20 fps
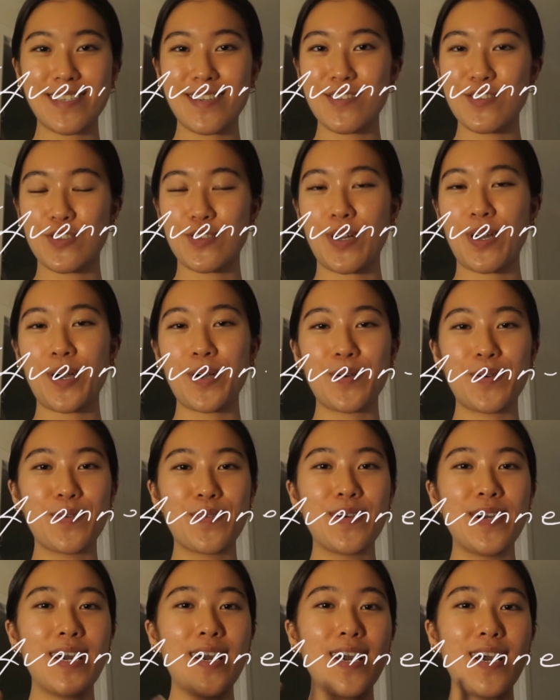
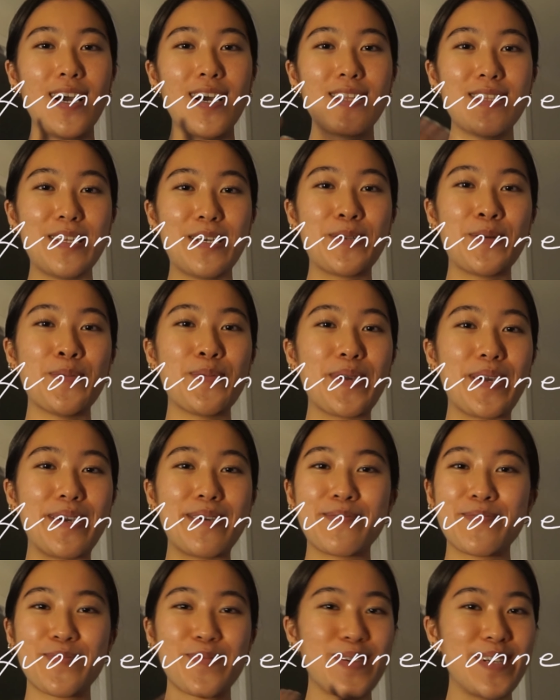intro a little
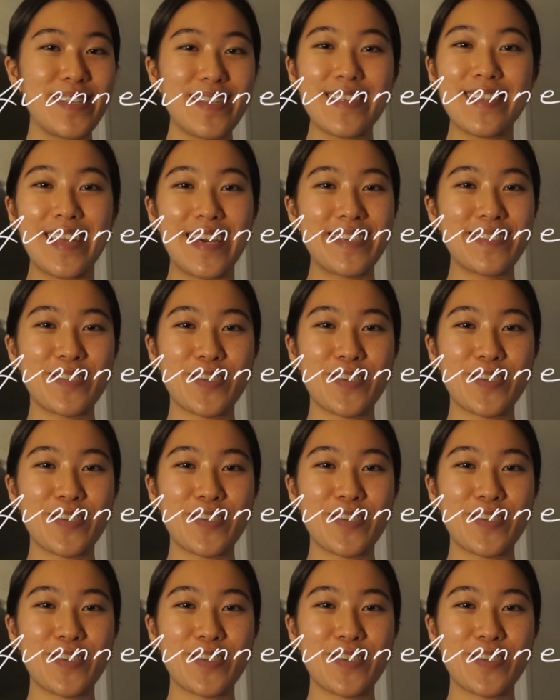bit really late